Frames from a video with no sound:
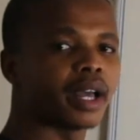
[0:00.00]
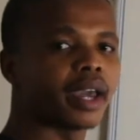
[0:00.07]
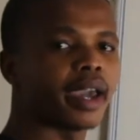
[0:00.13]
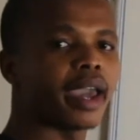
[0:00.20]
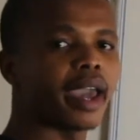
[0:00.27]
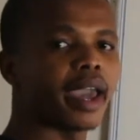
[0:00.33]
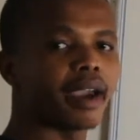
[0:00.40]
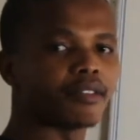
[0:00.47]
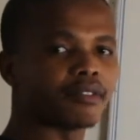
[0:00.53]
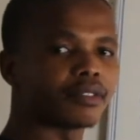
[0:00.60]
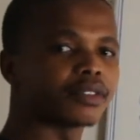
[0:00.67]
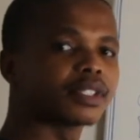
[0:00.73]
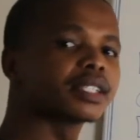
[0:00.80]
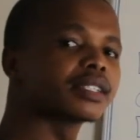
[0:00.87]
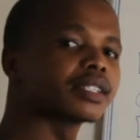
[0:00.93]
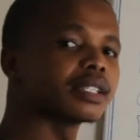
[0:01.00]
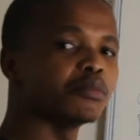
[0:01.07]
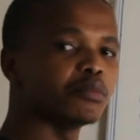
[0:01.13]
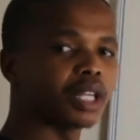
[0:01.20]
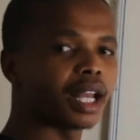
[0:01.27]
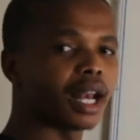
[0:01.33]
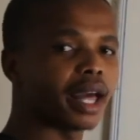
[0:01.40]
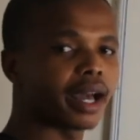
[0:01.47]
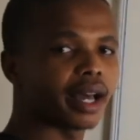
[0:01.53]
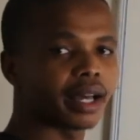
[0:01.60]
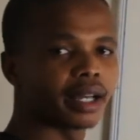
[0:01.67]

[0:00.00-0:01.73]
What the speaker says: have similar